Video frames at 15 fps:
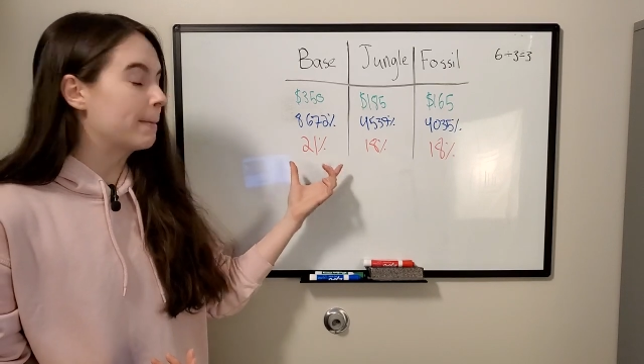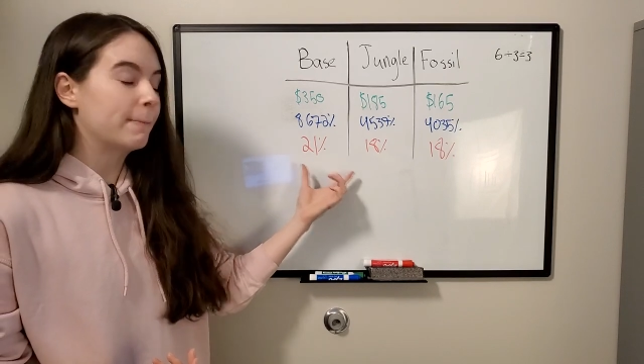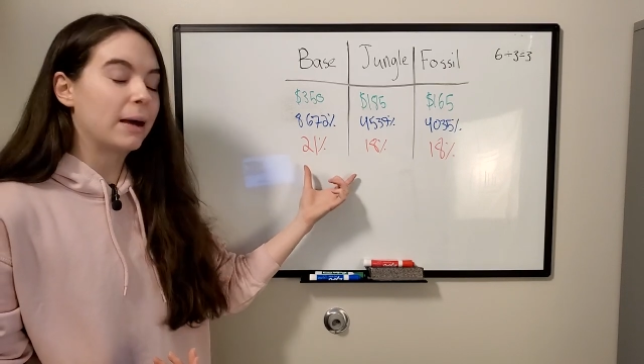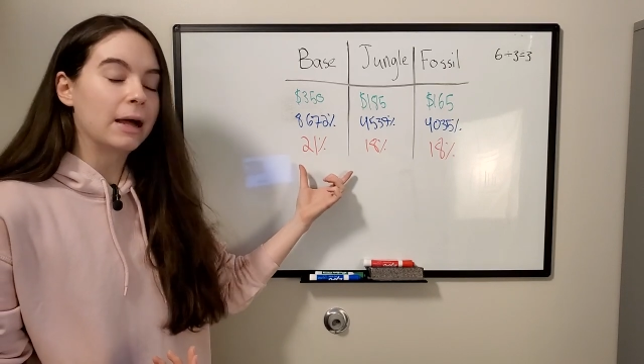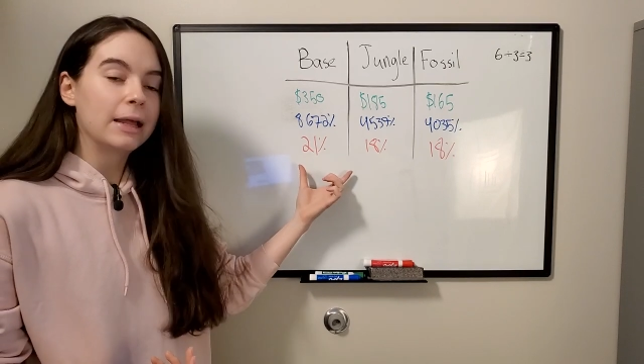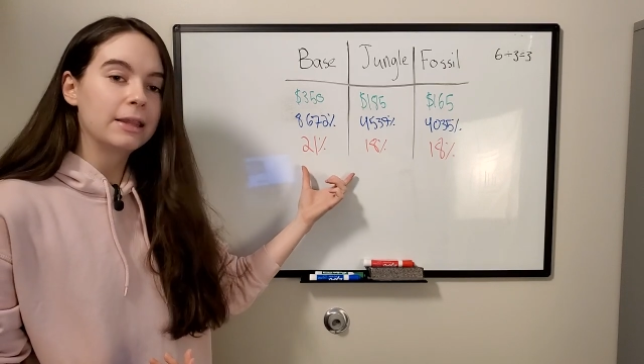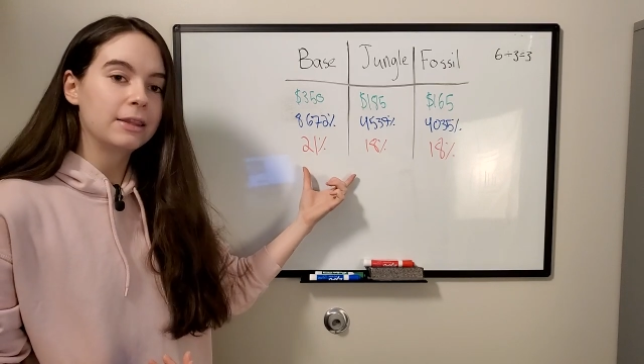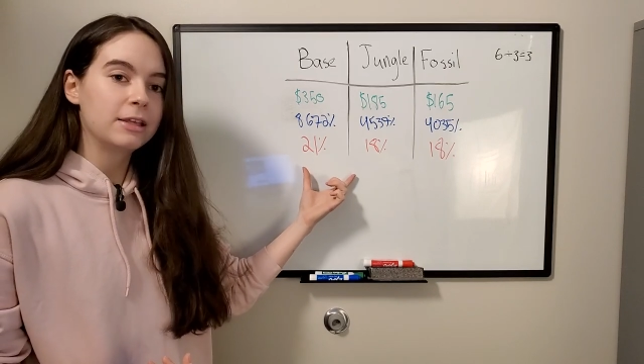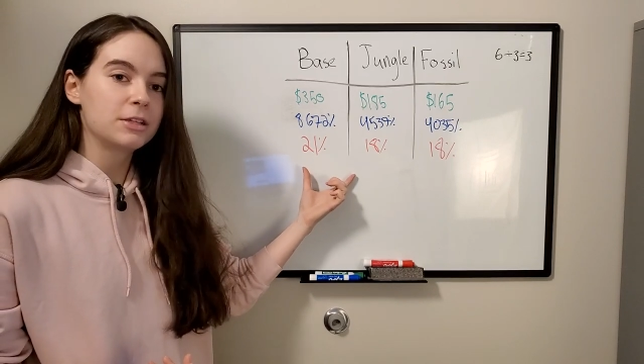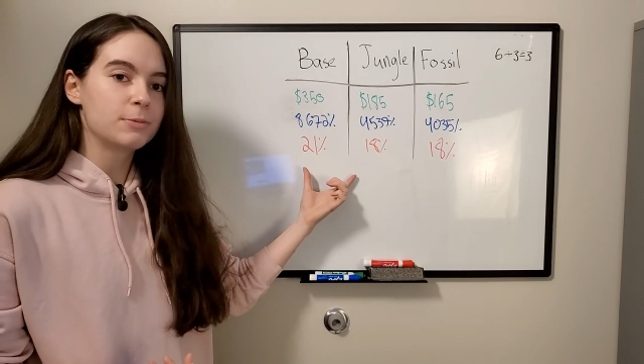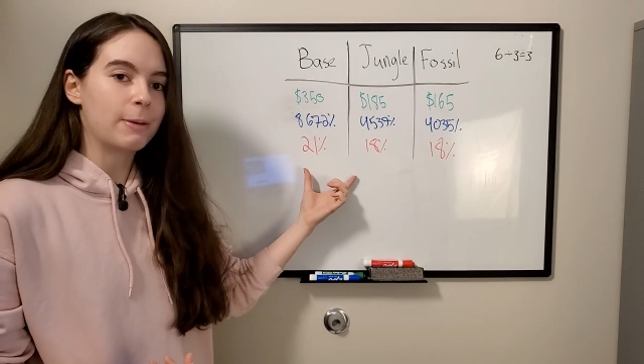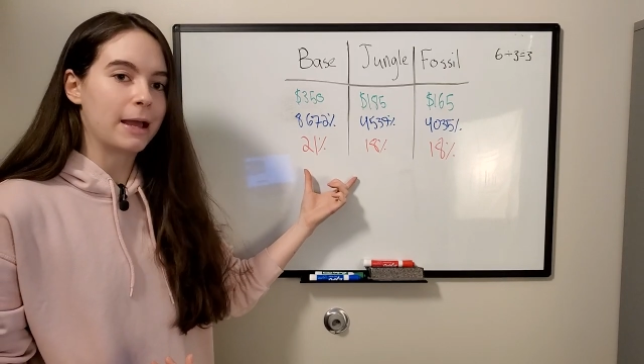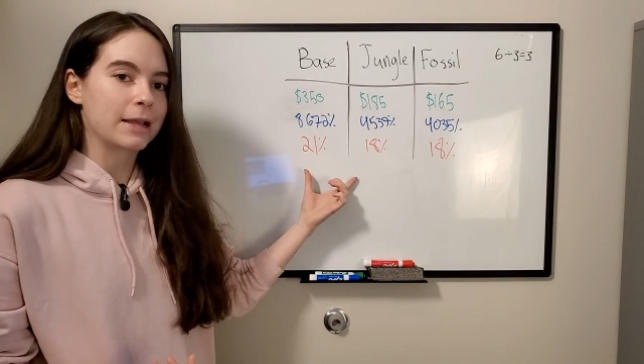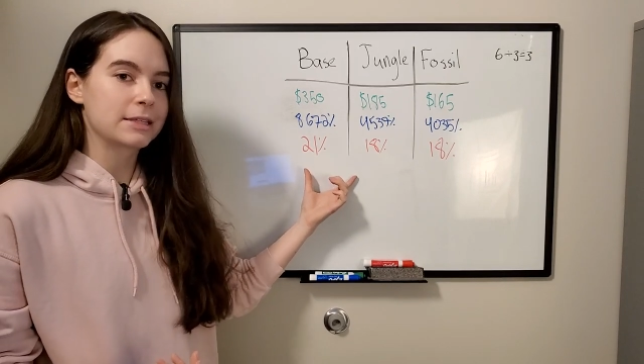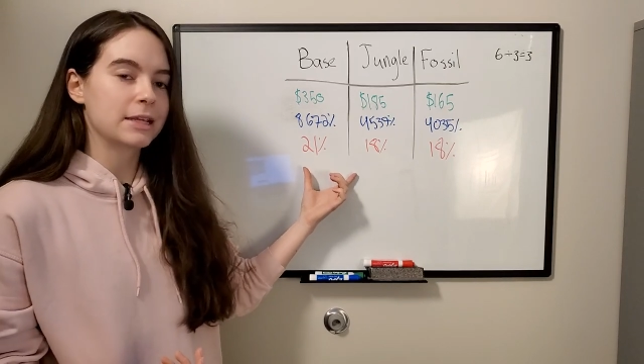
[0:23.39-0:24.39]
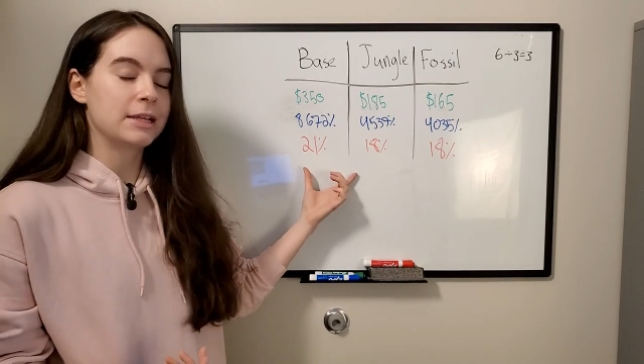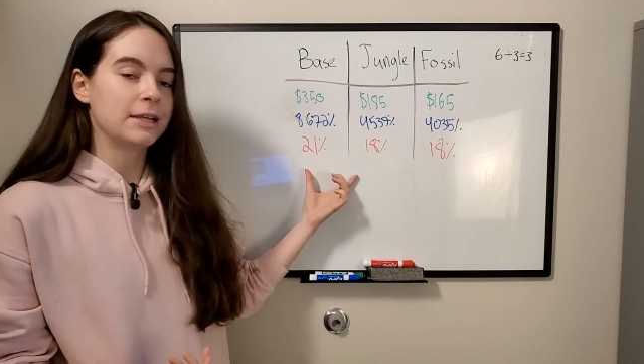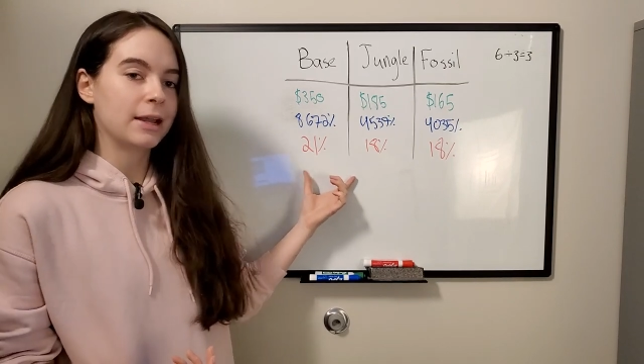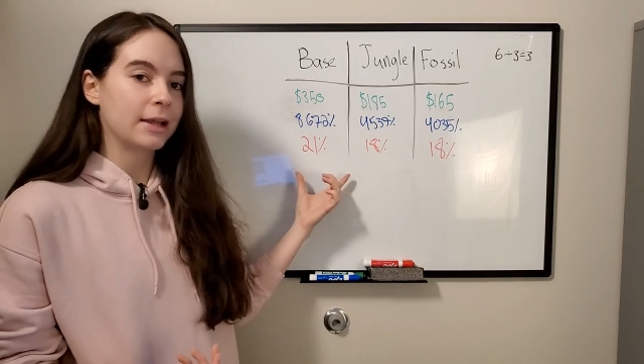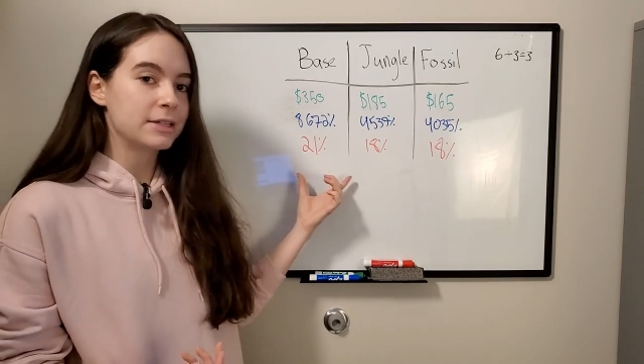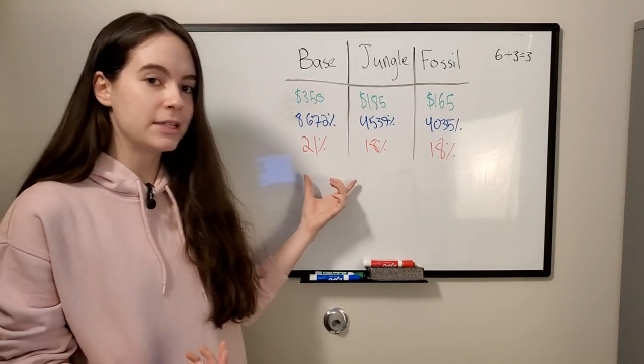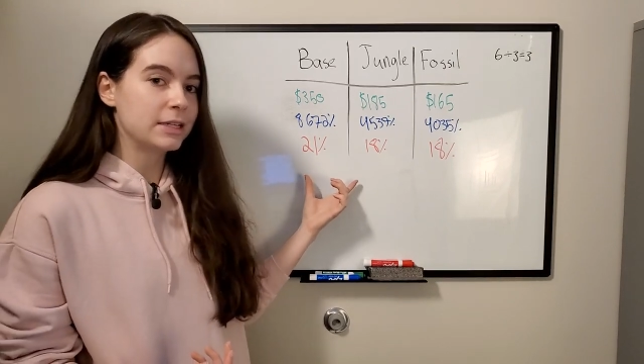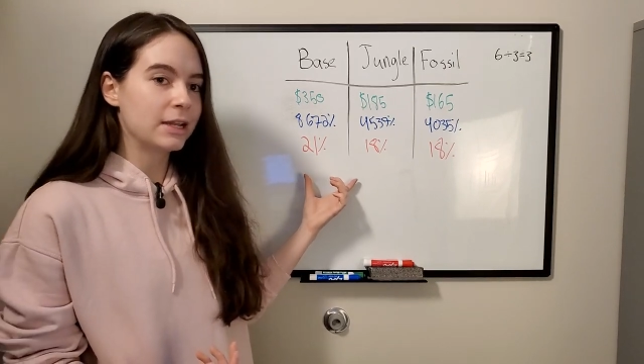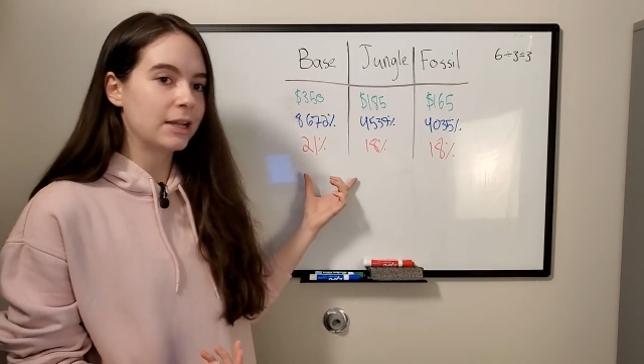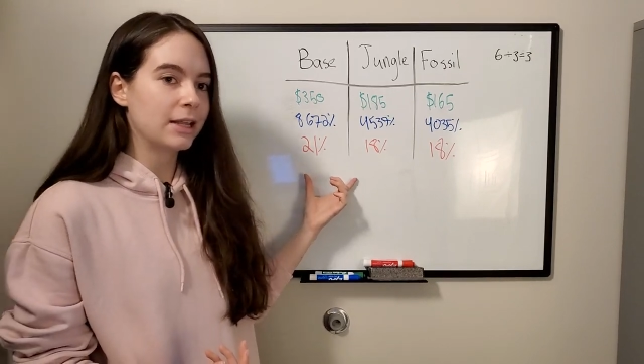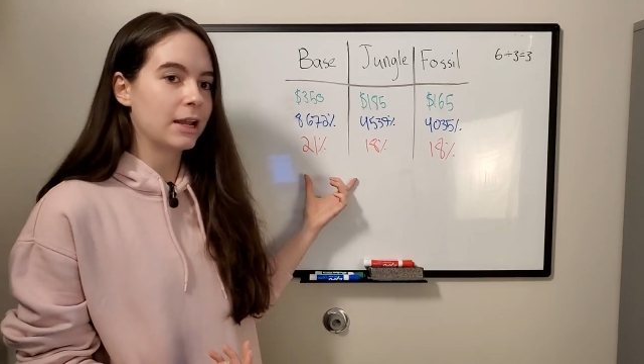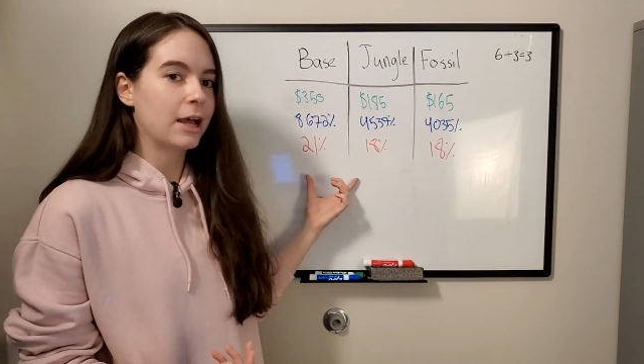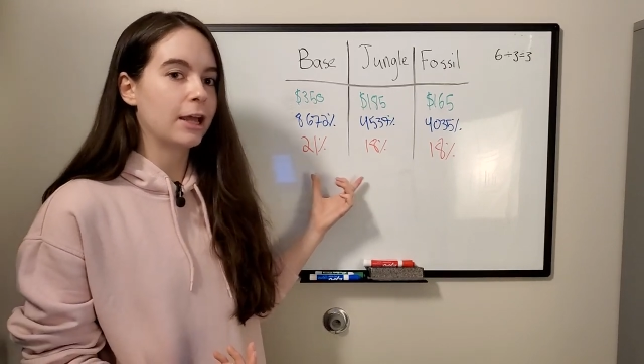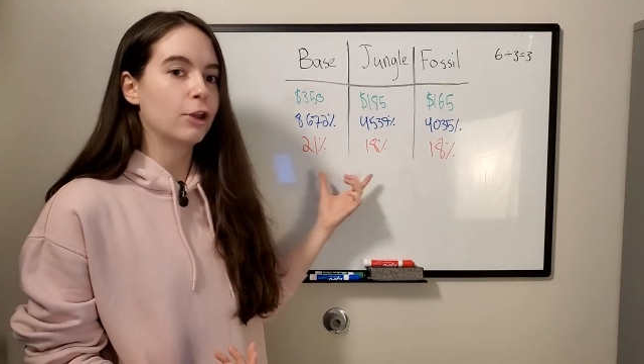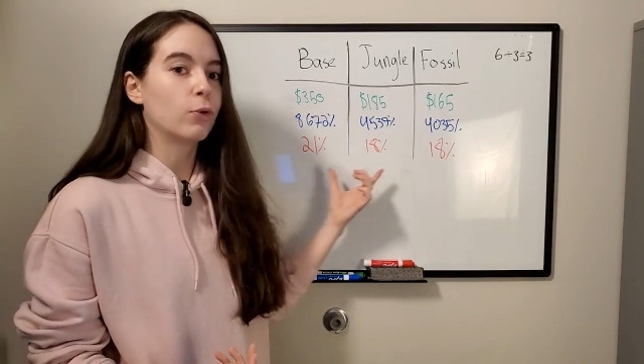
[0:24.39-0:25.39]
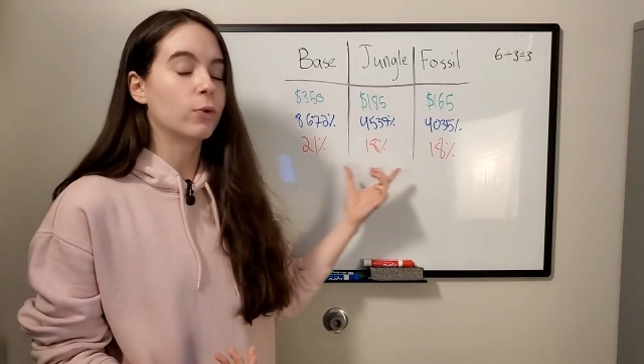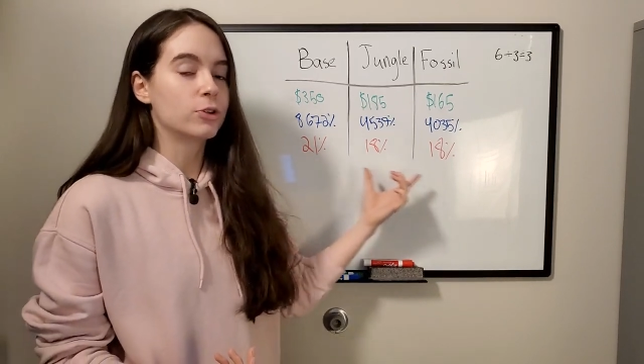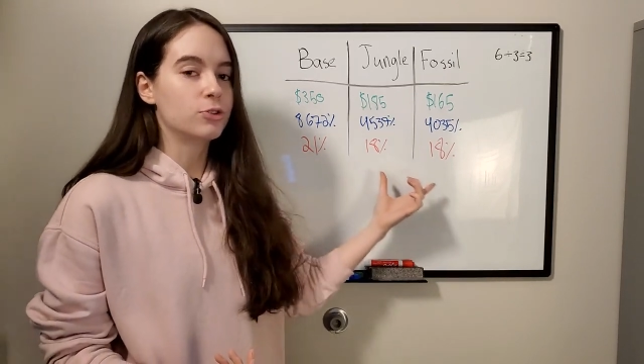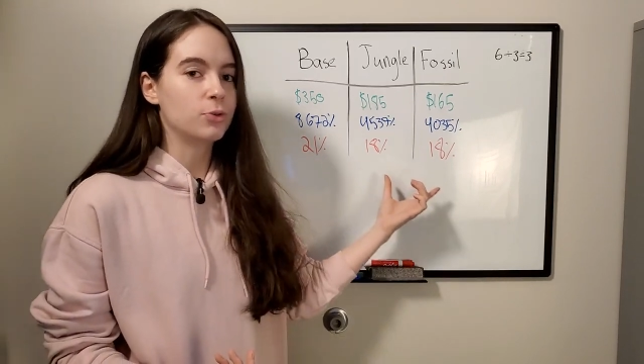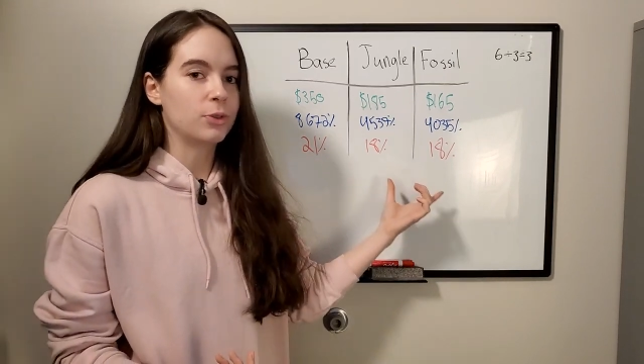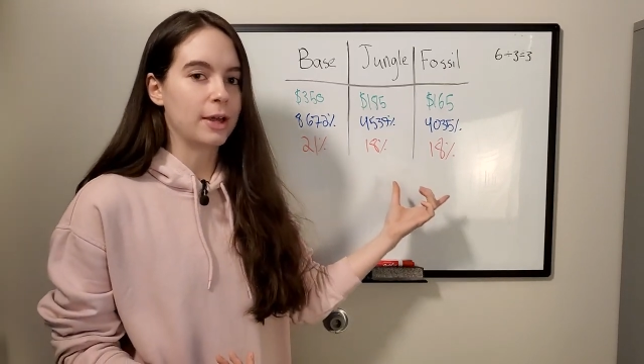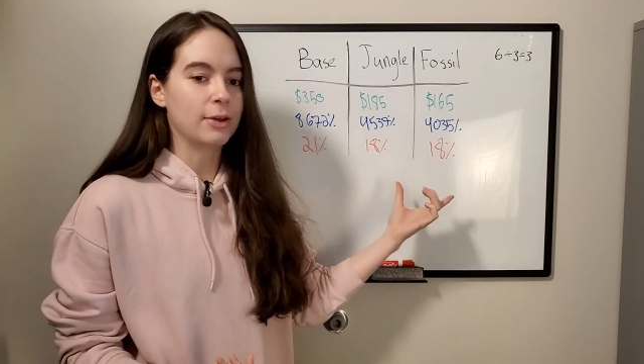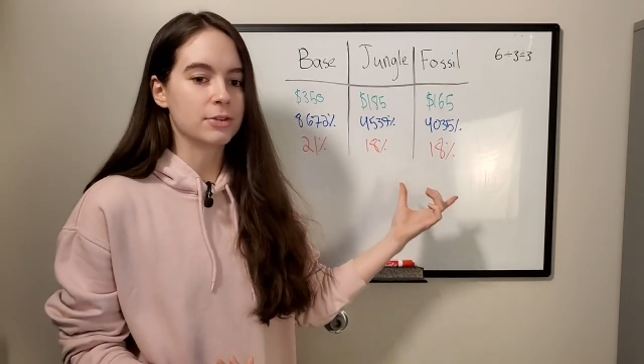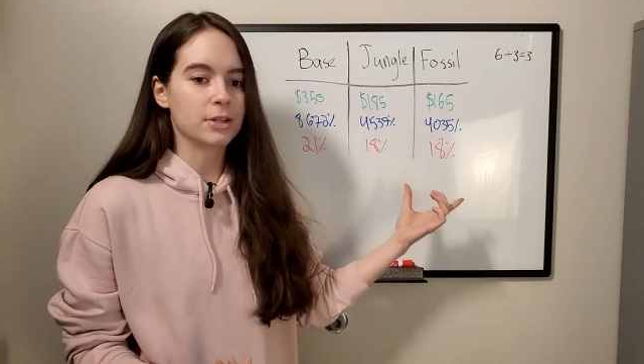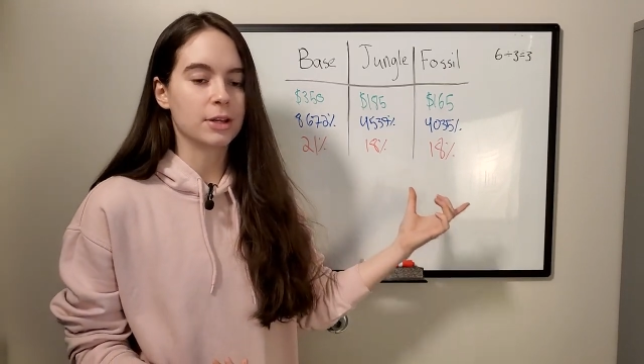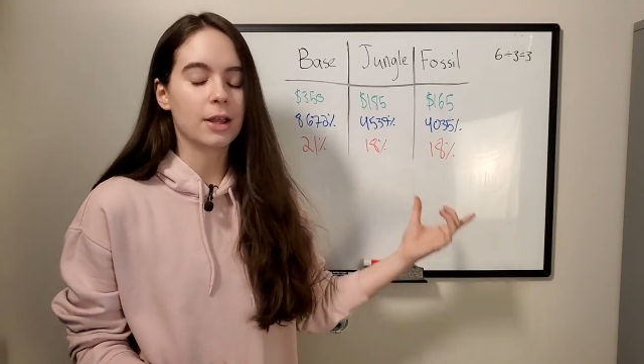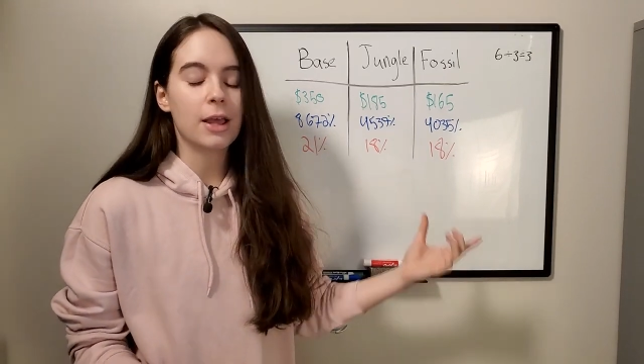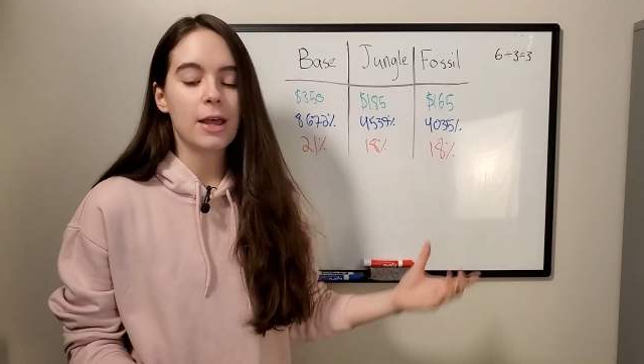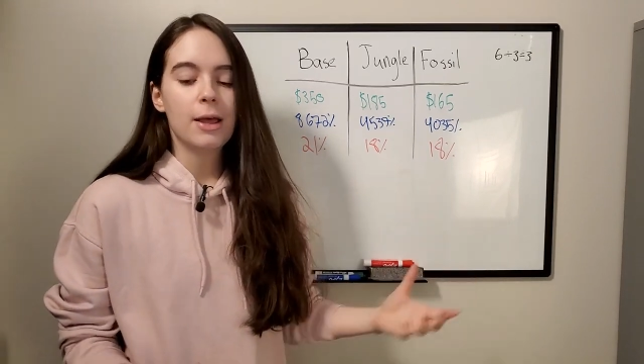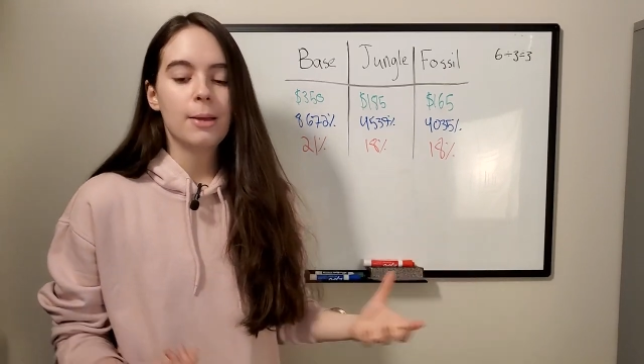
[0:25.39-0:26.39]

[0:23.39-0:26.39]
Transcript: buying these packs in 1999 or 2000.